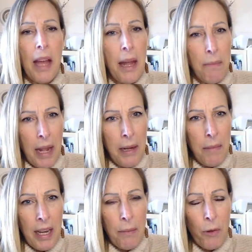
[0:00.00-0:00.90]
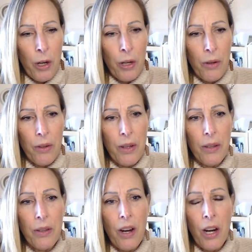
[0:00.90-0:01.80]
and many more
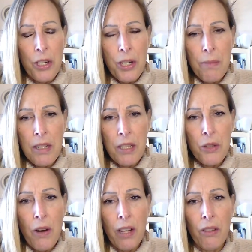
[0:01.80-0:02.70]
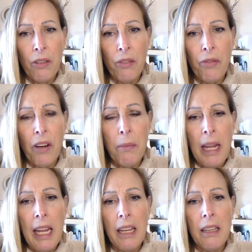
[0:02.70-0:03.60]
hardships and struggles for
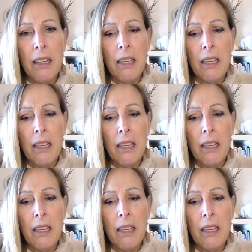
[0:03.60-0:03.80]
me.